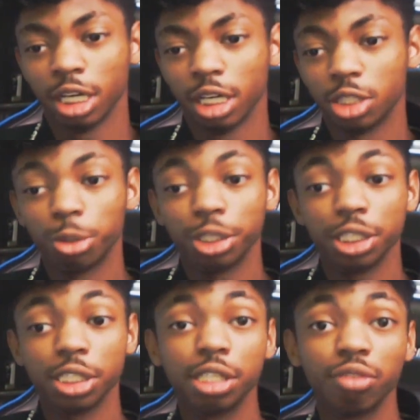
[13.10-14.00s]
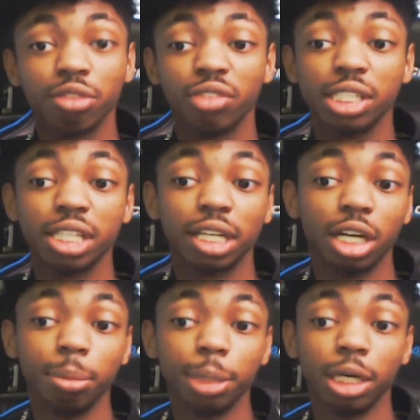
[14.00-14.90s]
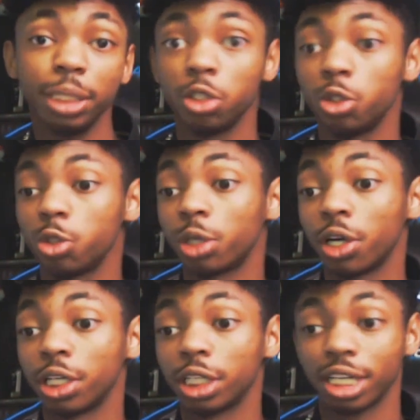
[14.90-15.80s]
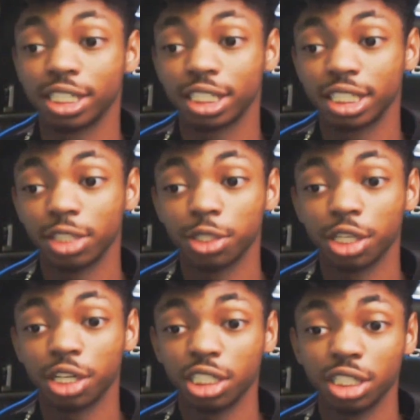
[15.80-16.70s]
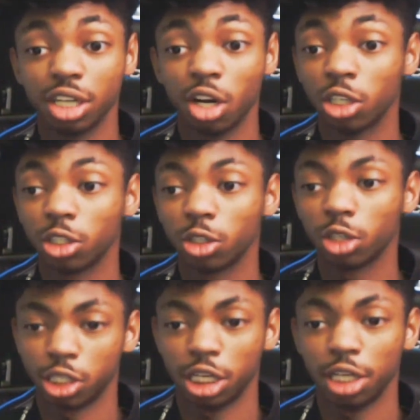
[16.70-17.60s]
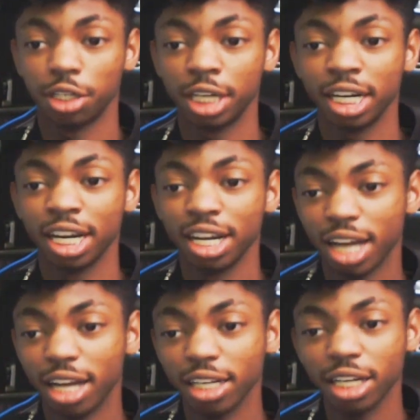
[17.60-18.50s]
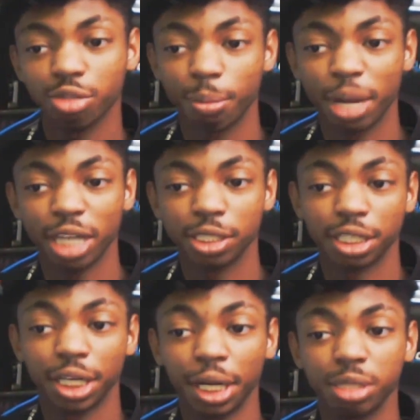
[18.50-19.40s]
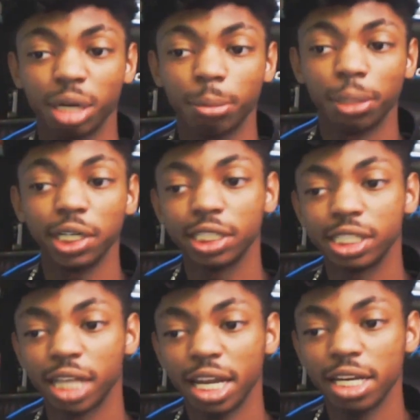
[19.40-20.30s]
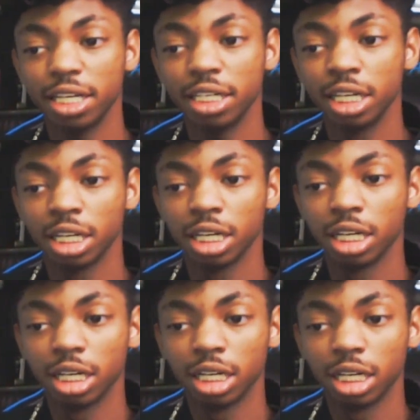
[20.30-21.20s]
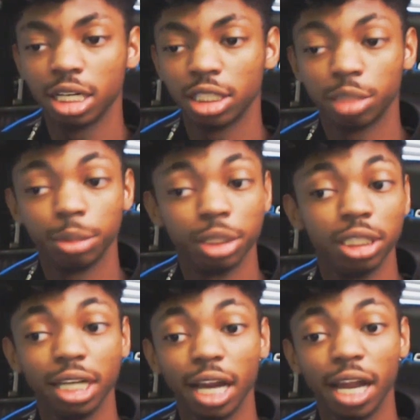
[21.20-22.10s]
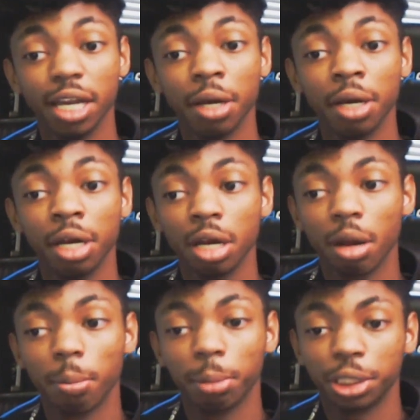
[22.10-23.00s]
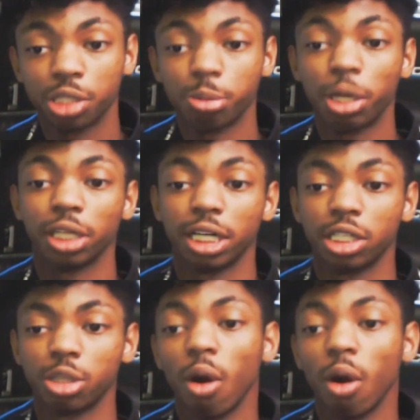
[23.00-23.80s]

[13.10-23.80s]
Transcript: This will consist of events that are upcoming news regarding classic Tetris content all across the internet, highlights from matches and games by players and in the community, and player spotlights.